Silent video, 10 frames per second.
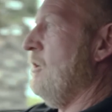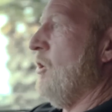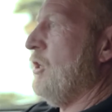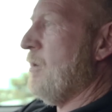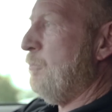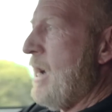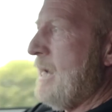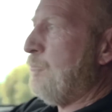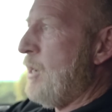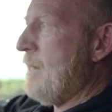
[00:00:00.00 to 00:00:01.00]
You heard the
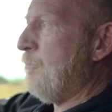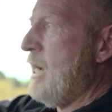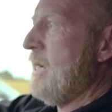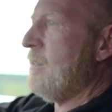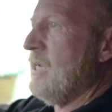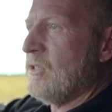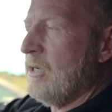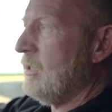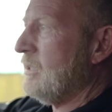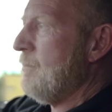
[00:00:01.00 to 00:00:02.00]
brake there. So a
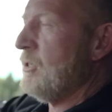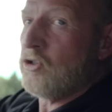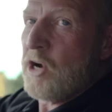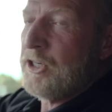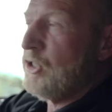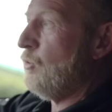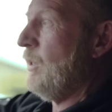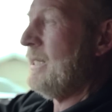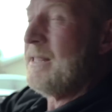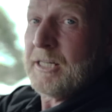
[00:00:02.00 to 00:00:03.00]
little demonstration
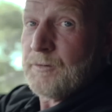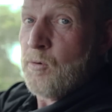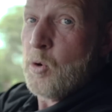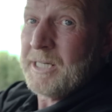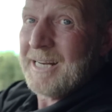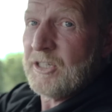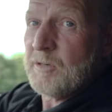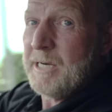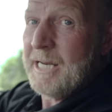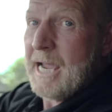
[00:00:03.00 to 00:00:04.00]
quickly. That's forward
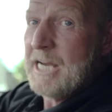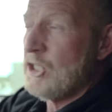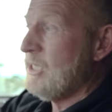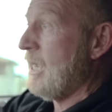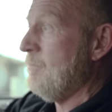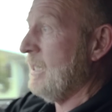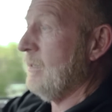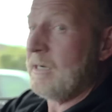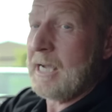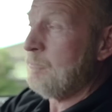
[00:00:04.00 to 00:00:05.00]
collision mitigation coming
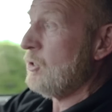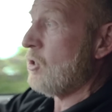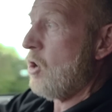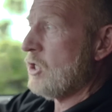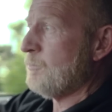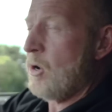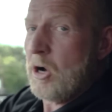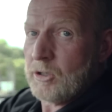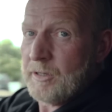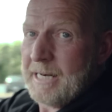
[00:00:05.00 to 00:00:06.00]
in. A couple of cars
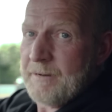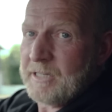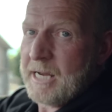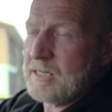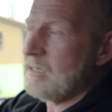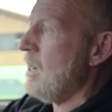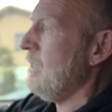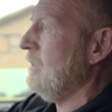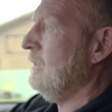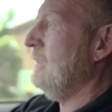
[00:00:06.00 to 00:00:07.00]
parked on the left-hand
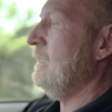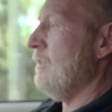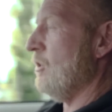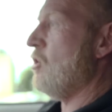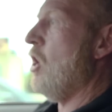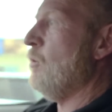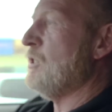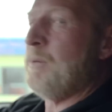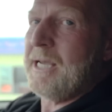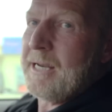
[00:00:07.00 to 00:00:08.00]
side. The car
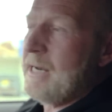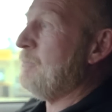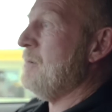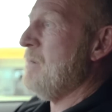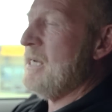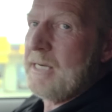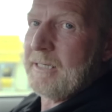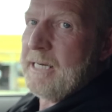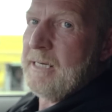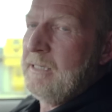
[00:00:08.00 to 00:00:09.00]
was picking it up
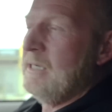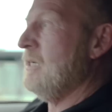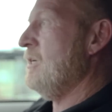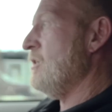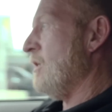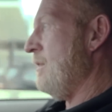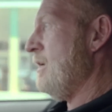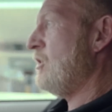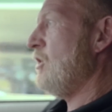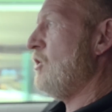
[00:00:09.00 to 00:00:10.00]
immediately. So in
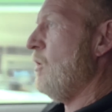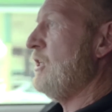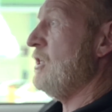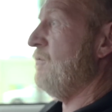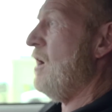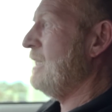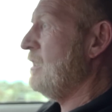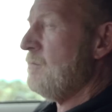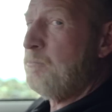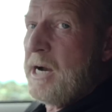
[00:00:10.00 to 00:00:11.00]
this situation, if I
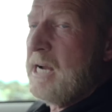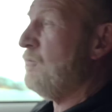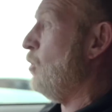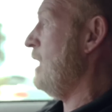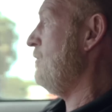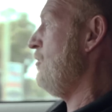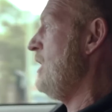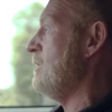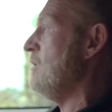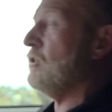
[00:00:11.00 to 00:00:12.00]
didn't brake for whatever
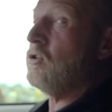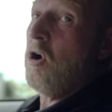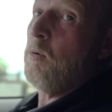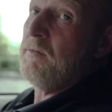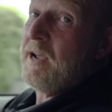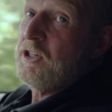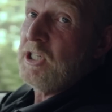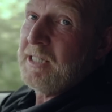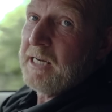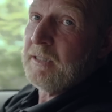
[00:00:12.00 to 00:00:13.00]
reason, this car would have
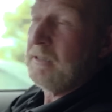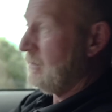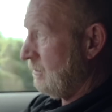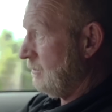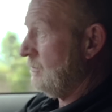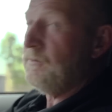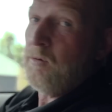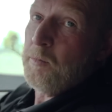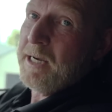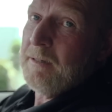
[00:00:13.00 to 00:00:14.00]
actually done it
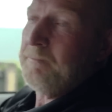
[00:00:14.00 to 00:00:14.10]
for me.